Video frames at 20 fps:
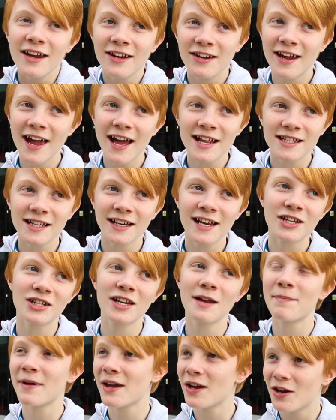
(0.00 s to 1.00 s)
you get to
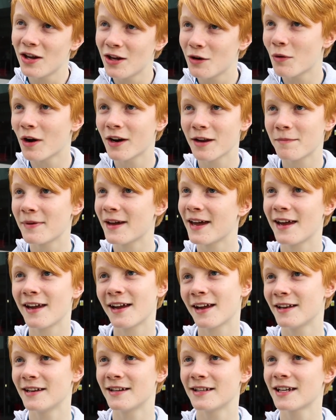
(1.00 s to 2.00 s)
literally be who you want to be
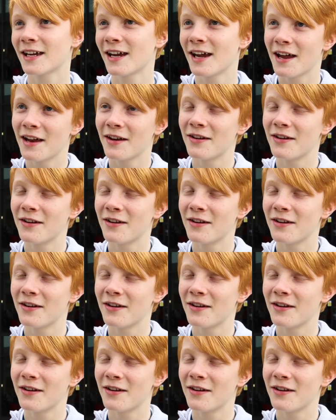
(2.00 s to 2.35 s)
and